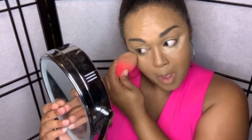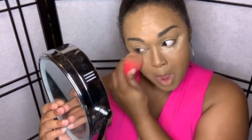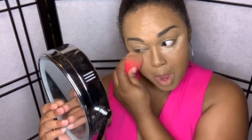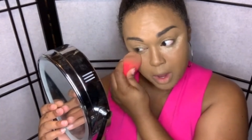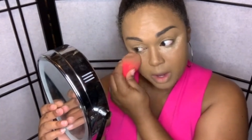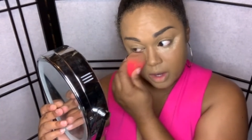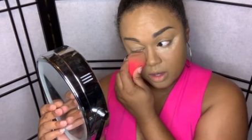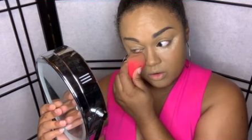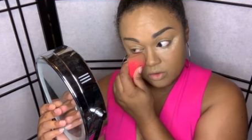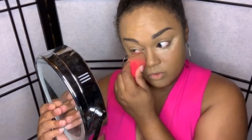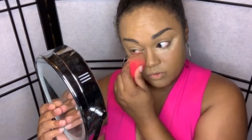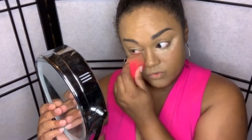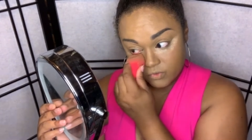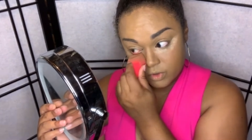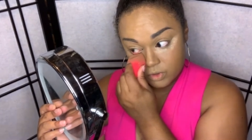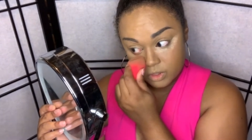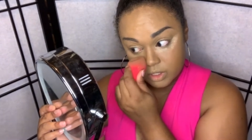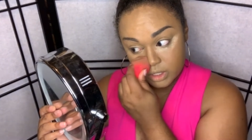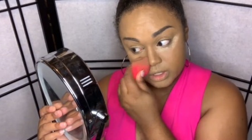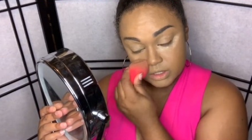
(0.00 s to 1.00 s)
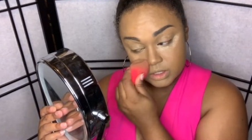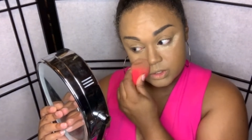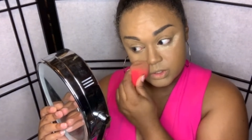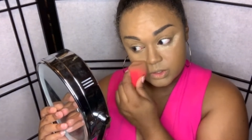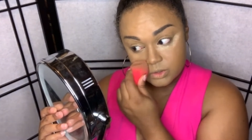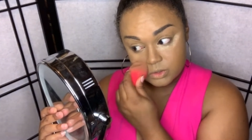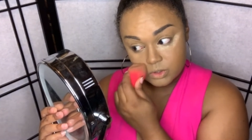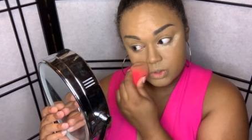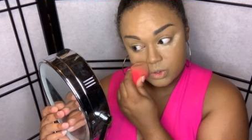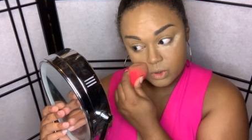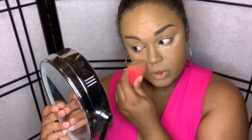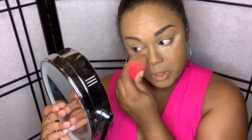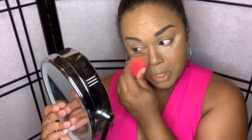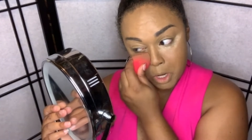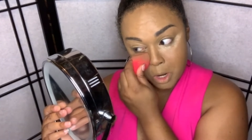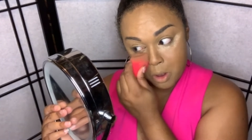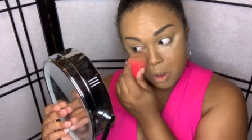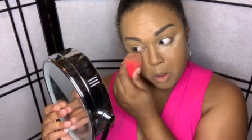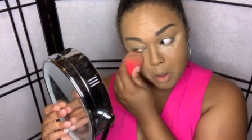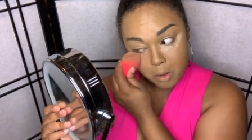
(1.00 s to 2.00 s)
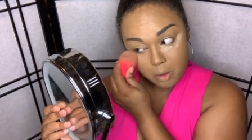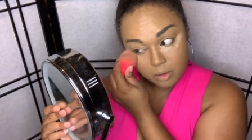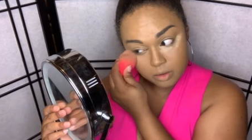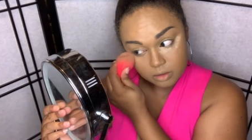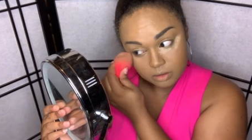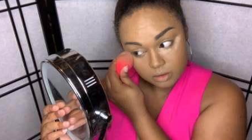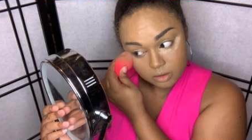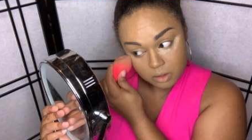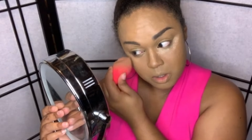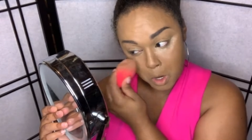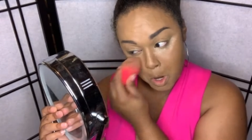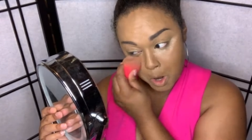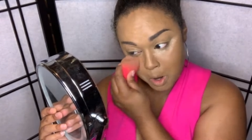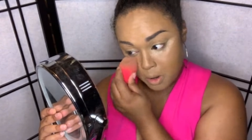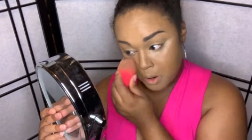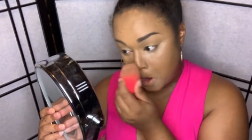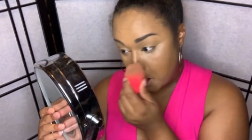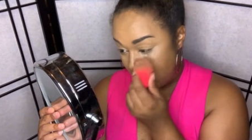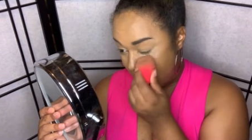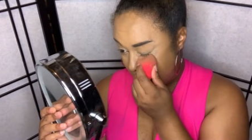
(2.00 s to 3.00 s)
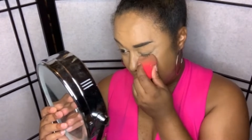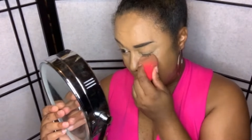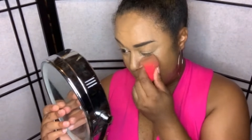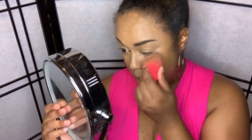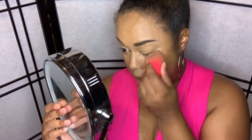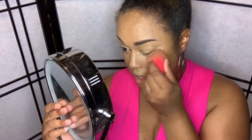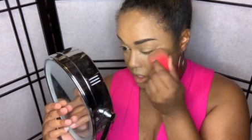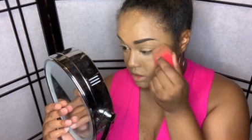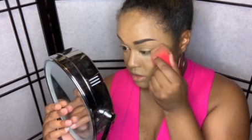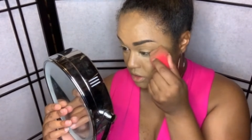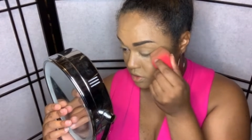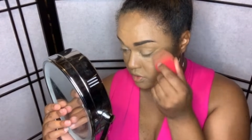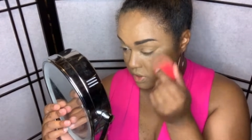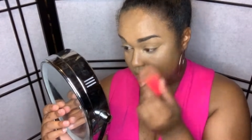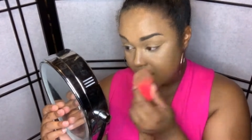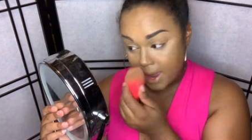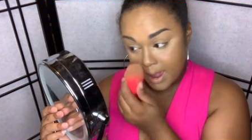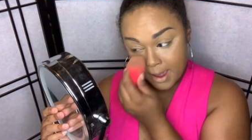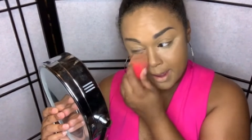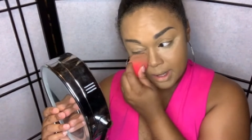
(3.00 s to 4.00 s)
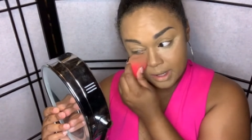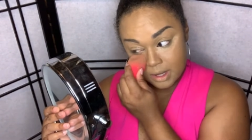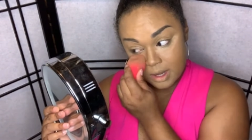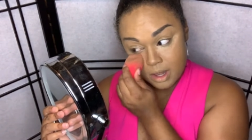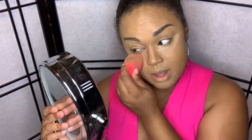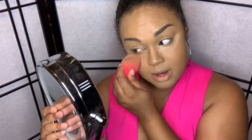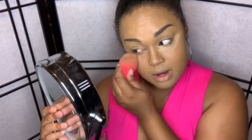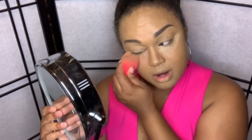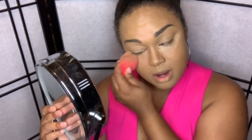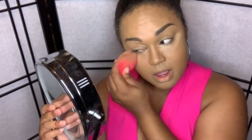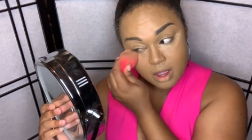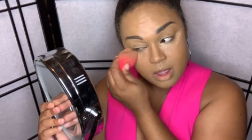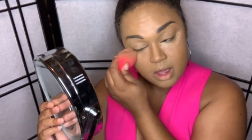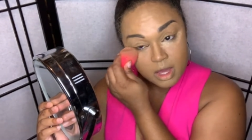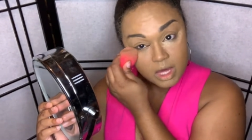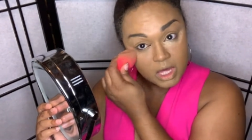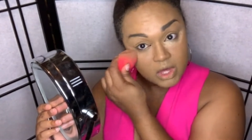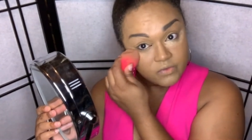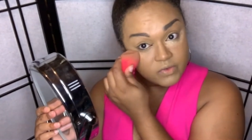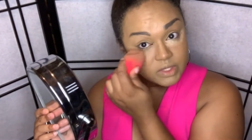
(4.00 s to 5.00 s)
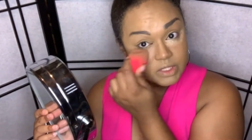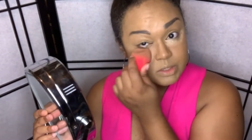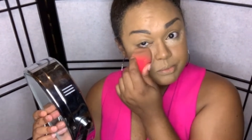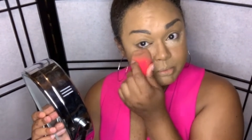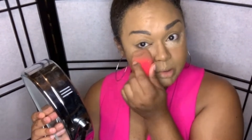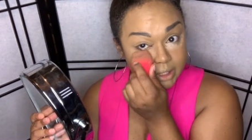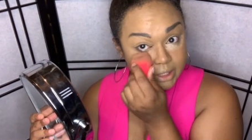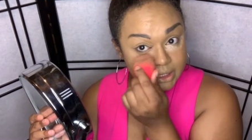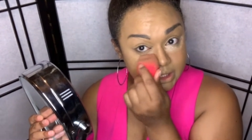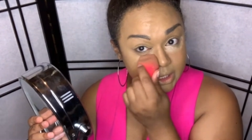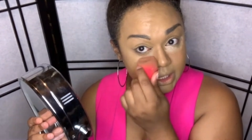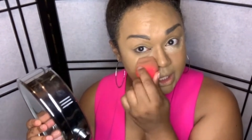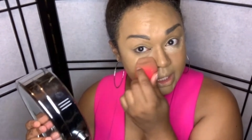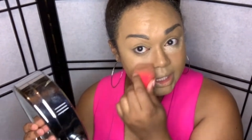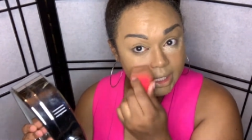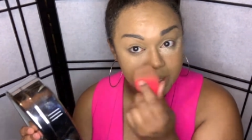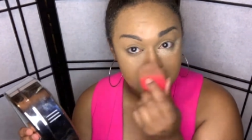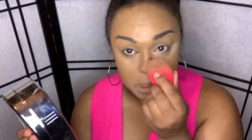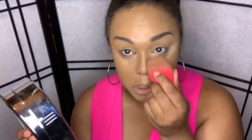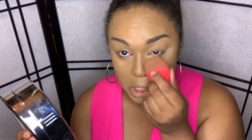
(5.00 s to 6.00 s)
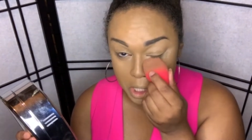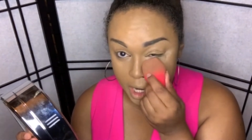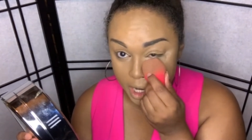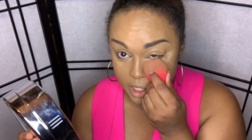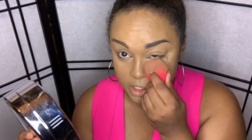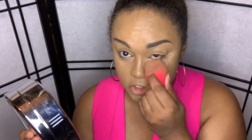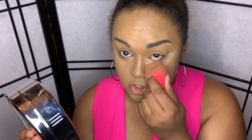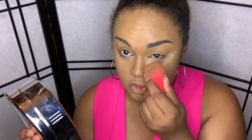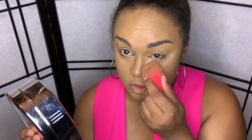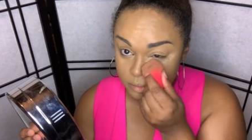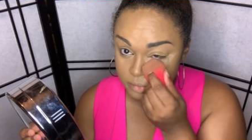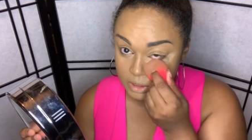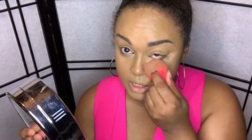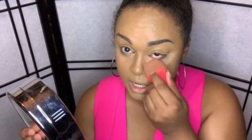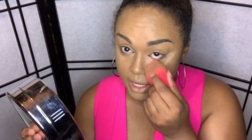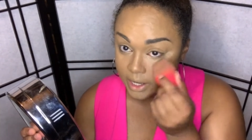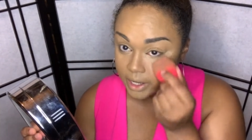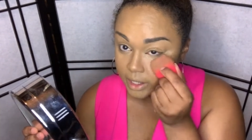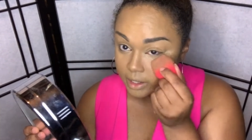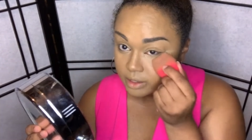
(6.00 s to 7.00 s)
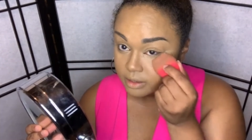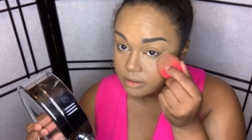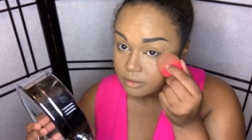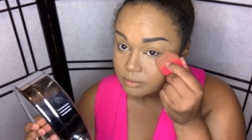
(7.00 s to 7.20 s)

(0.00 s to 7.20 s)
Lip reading: And for this tutorial, it's okay if it's blending in as you apply it.